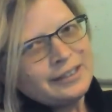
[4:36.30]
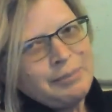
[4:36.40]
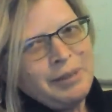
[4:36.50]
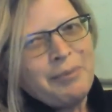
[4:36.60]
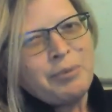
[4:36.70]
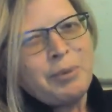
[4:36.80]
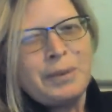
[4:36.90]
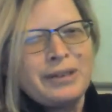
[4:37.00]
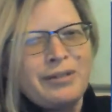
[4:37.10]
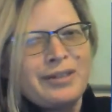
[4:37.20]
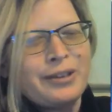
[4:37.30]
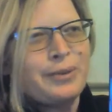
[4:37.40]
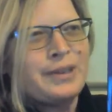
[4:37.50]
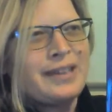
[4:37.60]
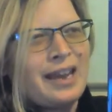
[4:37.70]
Sometimes when we do things,
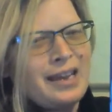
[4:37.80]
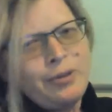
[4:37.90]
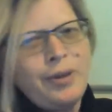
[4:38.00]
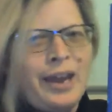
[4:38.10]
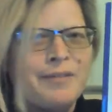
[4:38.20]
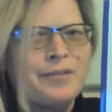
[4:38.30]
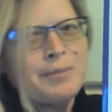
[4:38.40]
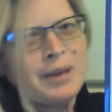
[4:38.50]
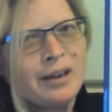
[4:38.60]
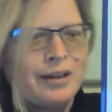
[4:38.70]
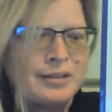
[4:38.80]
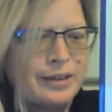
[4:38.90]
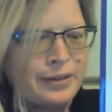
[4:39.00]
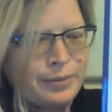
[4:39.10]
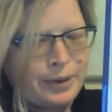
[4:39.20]
we say it's okay to make a
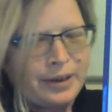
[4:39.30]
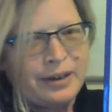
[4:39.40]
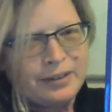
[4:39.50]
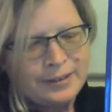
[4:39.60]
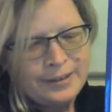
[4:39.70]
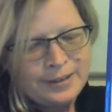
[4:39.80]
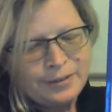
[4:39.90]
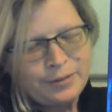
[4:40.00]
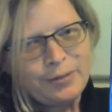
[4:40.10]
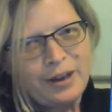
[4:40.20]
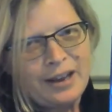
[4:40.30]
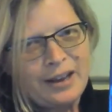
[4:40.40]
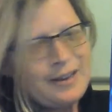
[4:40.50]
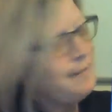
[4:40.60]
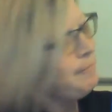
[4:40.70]
nonsense word,
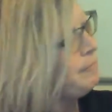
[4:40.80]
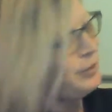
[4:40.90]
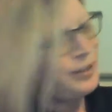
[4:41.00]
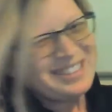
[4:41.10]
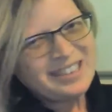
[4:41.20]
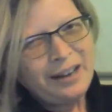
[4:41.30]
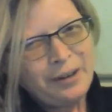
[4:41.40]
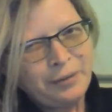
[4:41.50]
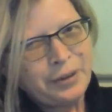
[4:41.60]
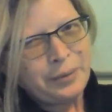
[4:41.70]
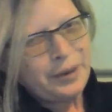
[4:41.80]
okay? So that's not a real